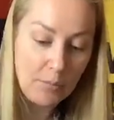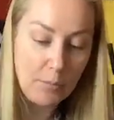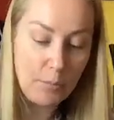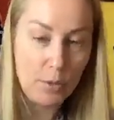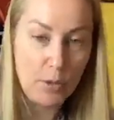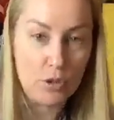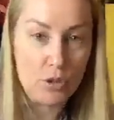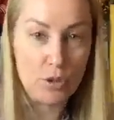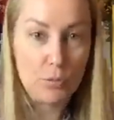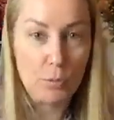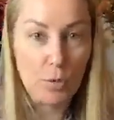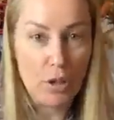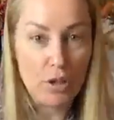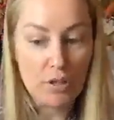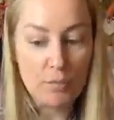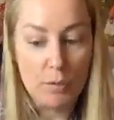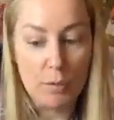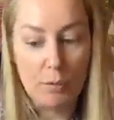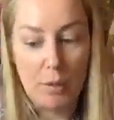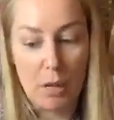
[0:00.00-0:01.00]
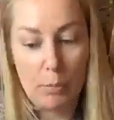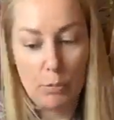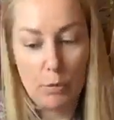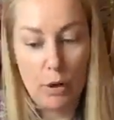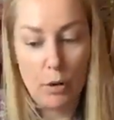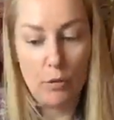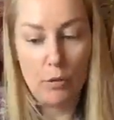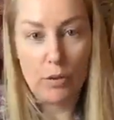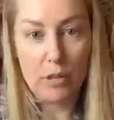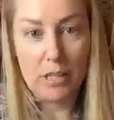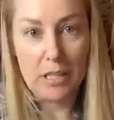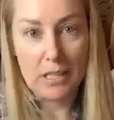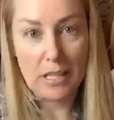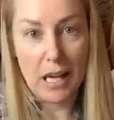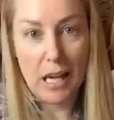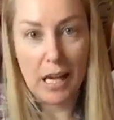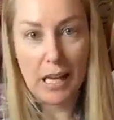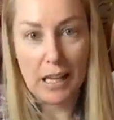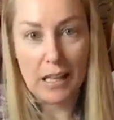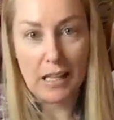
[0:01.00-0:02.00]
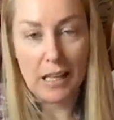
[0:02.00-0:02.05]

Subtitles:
Put your parchment paper over the design,